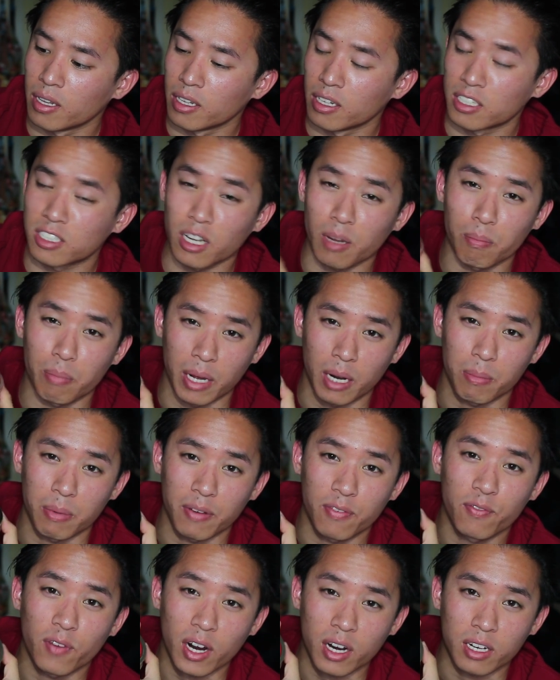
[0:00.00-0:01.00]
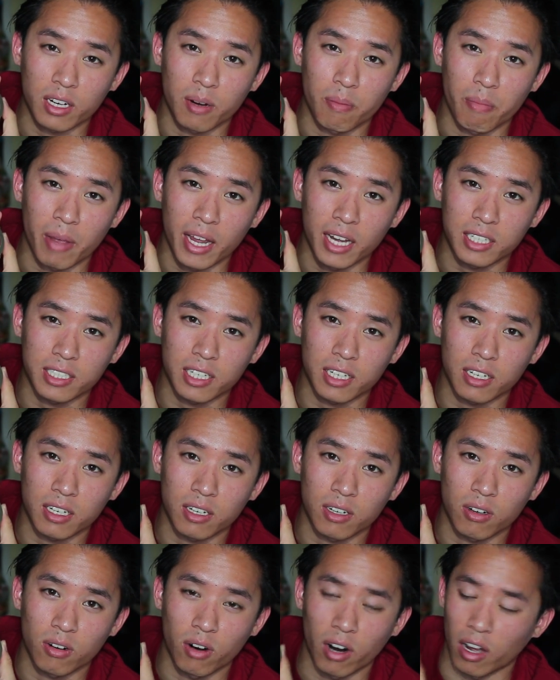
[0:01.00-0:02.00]
this thing better be fucking
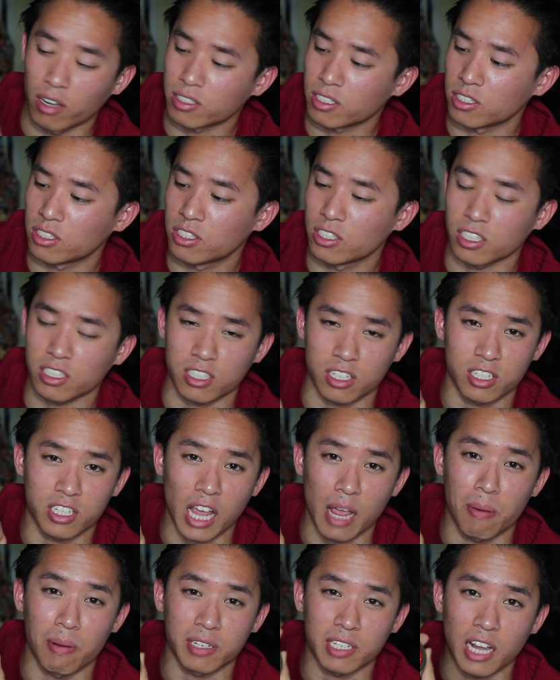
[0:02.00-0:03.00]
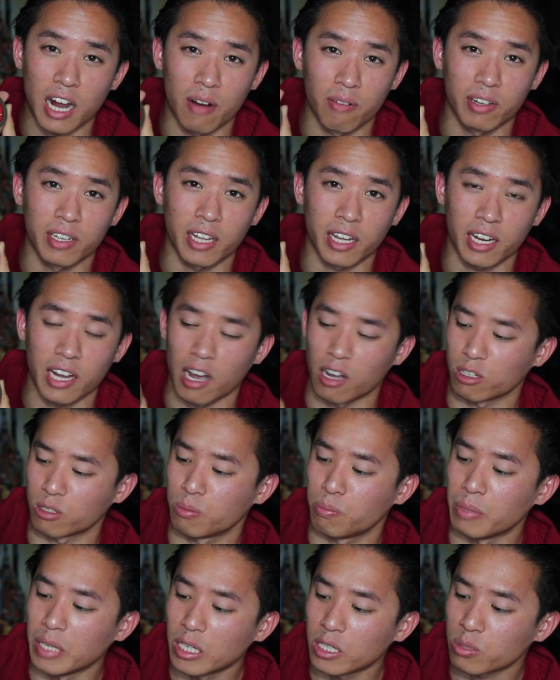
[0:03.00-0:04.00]
amazing or else it's just the same as everything
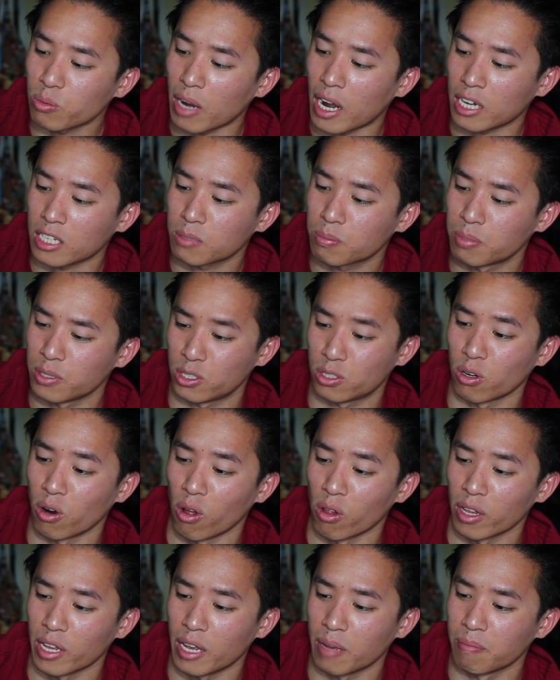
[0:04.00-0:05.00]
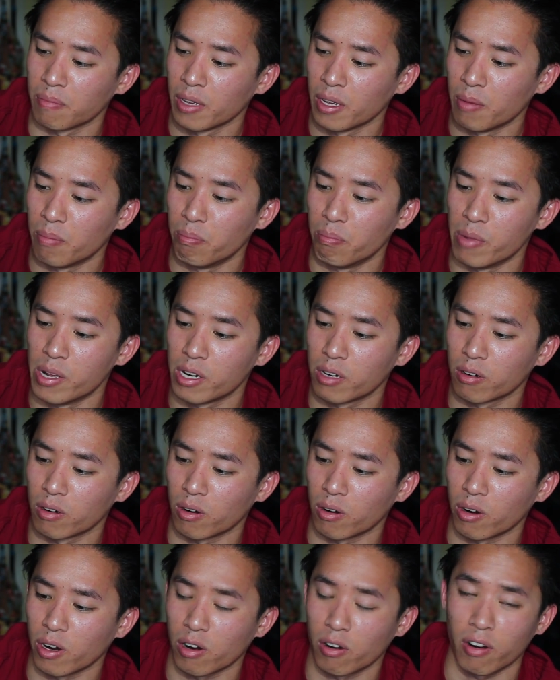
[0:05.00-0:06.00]
else. Beeswax, petroleum,
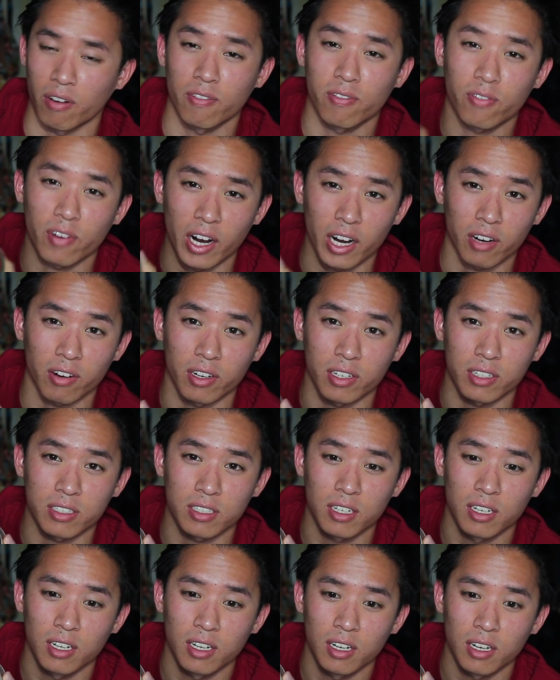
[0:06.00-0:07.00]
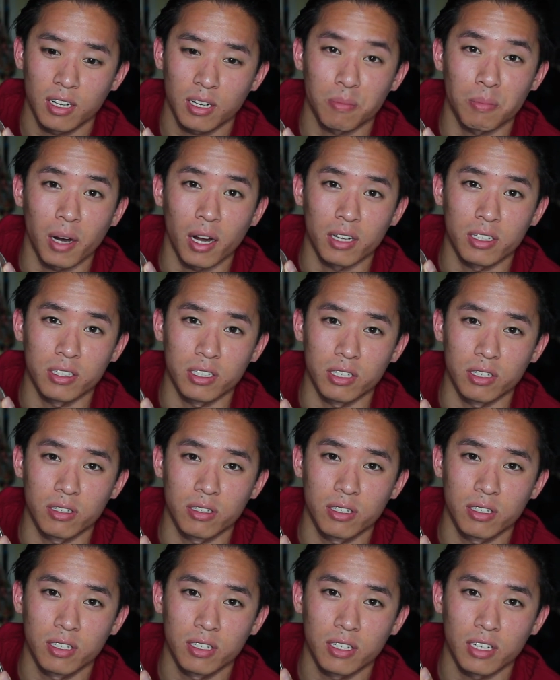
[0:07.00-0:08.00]
mineral oil, and fragrance. Come on,
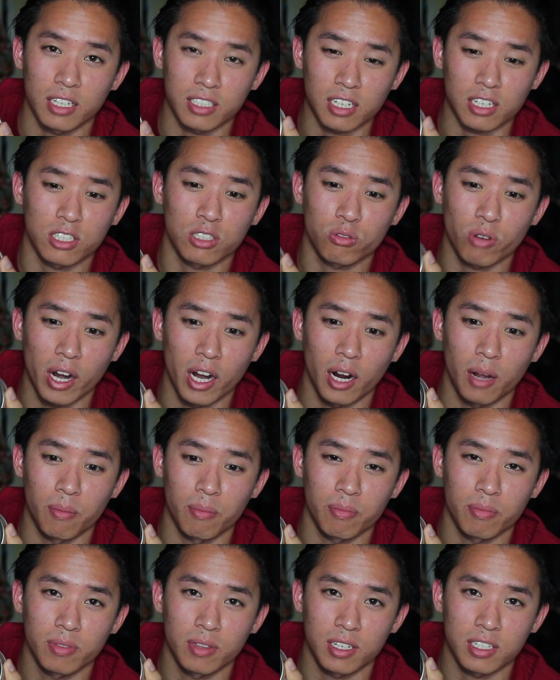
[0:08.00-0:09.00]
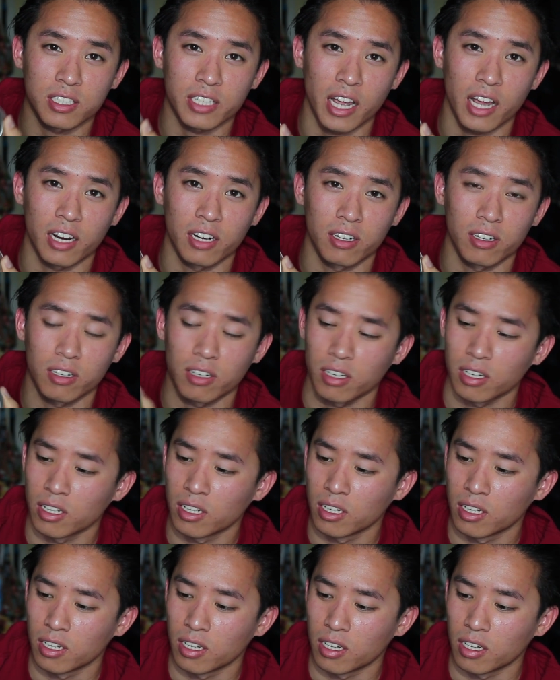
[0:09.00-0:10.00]
dude. That's like straight up the standard.
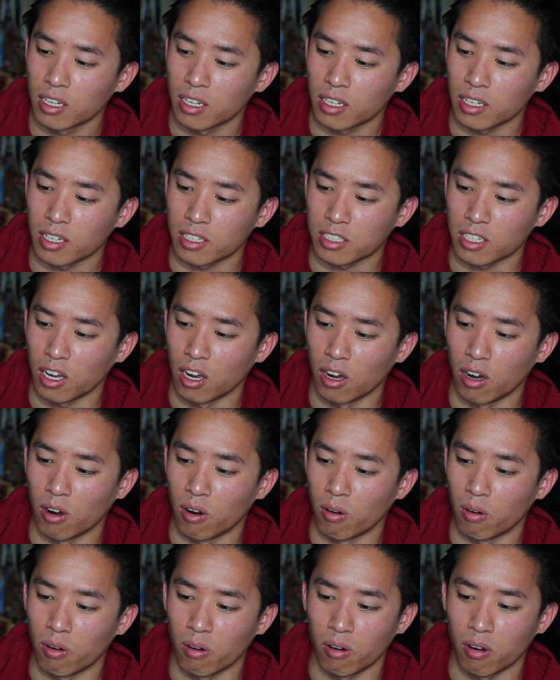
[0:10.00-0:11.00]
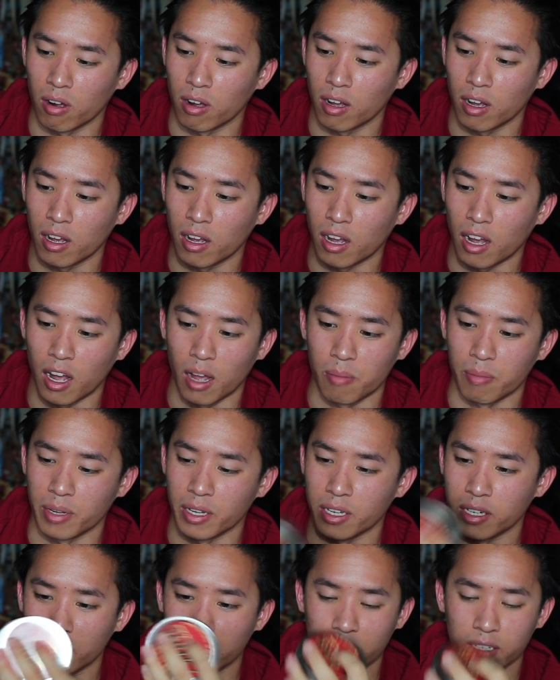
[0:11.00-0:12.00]
So, I
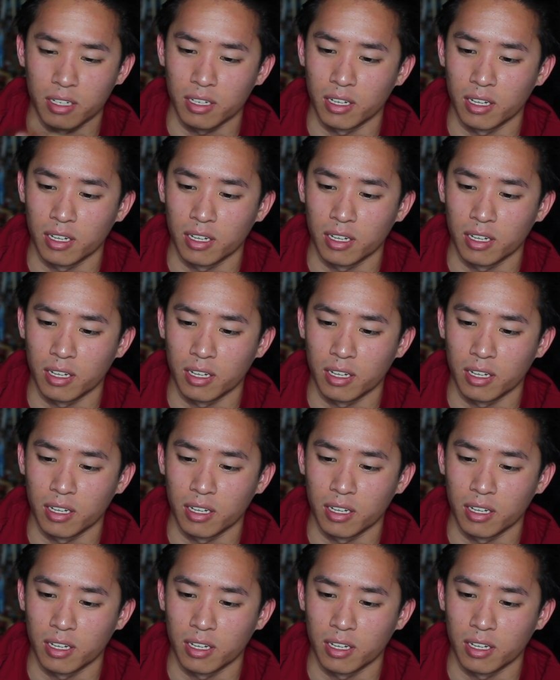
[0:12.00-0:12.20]
mean,